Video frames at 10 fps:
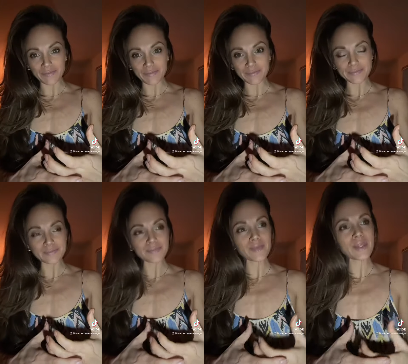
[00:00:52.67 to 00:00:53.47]

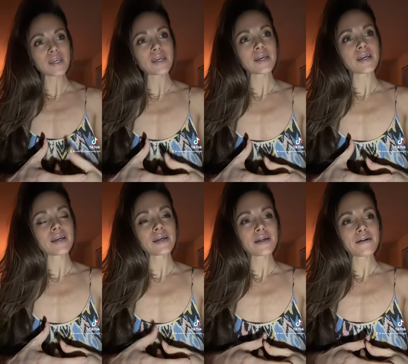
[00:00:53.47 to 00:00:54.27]

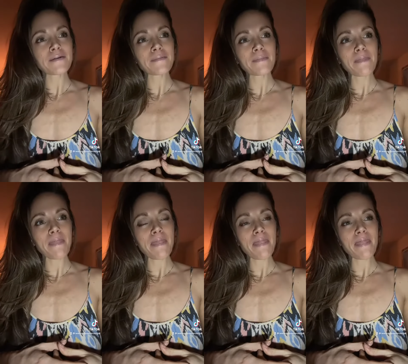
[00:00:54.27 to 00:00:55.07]

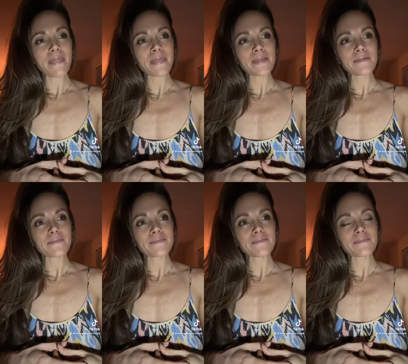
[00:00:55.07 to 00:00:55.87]

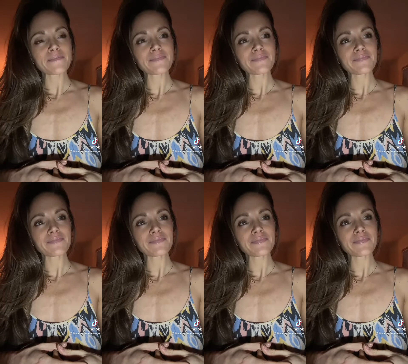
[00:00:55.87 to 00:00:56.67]

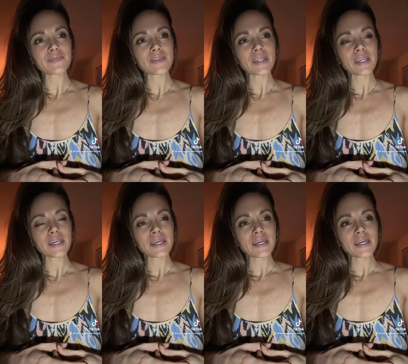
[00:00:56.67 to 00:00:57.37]
(no one is talking)